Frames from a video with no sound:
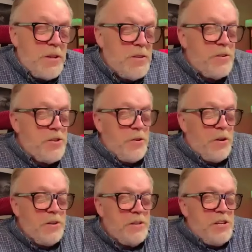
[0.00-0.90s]
that's for
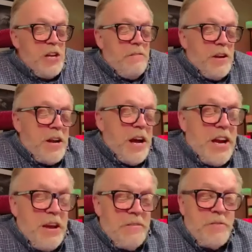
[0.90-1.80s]
sure. Steve and
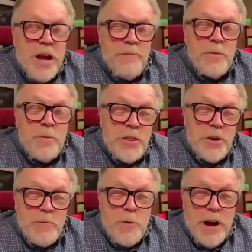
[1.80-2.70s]
I have traveled with
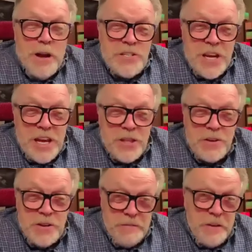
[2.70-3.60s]
our wives together
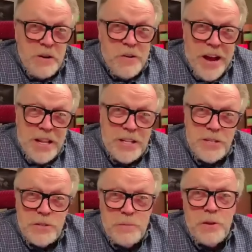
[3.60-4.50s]
to the Faroe
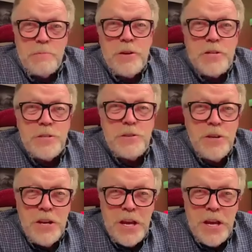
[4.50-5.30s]
Islands and some other places.